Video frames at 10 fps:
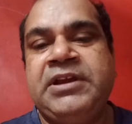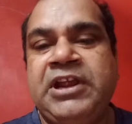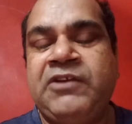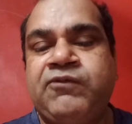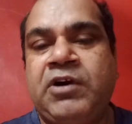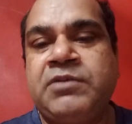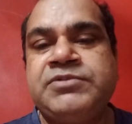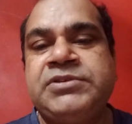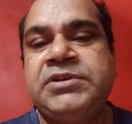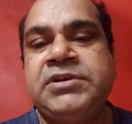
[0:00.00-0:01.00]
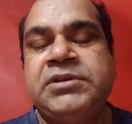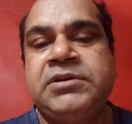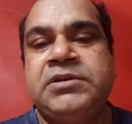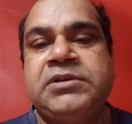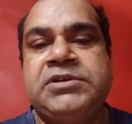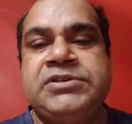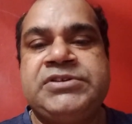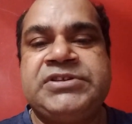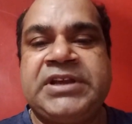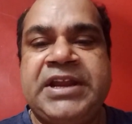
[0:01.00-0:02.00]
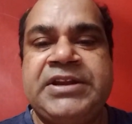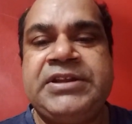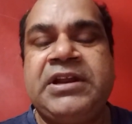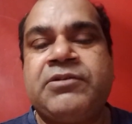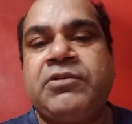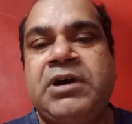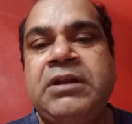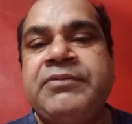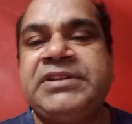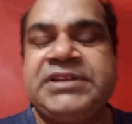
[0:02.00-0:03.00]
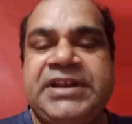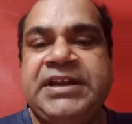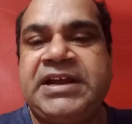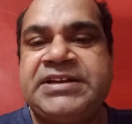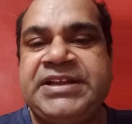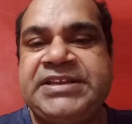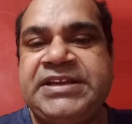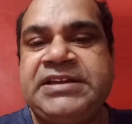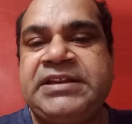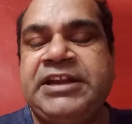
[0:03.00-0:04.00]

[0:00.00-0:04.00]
it forms secondary alcohol with Grignard reagent,